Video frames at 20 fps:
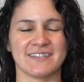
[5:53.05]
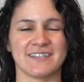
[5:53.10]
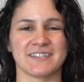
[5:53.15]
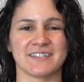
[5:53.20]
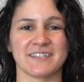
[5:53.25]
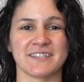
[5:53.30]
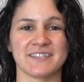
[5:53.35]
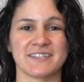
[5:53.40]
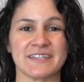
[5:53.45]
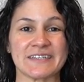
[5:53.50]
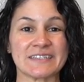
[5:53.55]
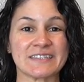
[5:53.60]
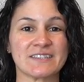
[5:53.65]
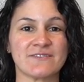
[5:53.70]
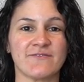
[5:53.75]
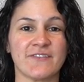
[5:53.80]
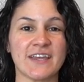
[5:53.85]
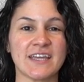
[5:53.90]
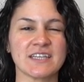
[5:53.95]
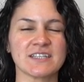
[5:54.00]
This is the
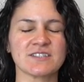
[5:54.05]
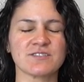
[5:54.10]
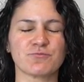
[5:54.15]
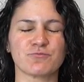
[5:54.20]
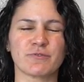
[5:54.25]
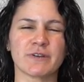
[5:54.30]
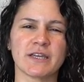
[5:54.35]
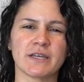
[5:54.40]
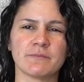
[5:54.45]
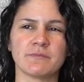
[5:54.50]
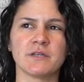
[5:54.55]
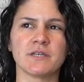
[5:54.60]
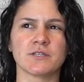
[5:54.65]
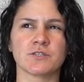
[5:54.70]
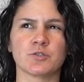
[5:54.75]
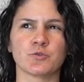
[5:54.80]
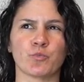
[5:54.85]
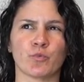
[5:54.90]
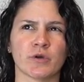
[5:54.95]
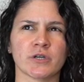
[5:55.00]
Sphinx ribbed
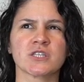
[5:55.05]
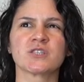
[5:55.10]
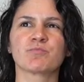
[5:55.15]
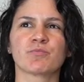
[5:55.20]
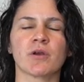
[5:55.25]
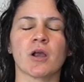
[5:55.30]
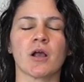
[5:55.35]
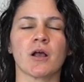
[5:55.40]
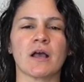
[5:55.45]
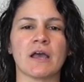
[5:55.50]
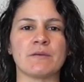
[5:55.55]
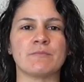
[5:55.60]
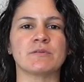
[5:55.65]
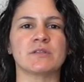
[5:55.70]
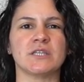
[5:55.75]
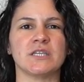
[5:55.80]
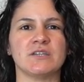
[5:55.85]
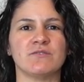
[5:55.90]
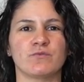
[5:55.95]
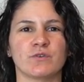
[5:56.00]
sports bra, I
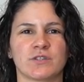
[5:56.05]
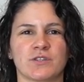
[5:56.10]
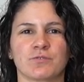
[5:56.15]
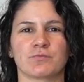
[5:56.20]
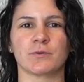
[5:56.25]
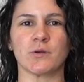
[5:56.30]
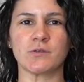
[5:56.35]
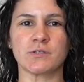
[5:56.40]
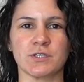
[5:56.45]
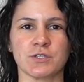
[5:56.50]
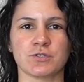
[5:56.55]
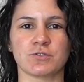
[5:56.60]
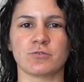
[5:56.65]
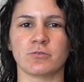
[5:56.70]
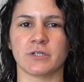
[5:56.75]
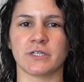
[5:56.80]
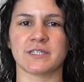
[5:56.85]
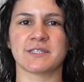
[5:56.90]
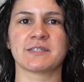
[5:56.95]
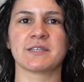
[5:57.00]
believe, with the Rosa
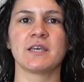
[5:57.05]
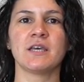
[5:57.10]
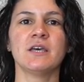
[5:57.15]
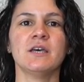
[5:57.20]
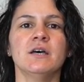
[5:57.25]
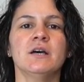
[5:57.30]
shorts.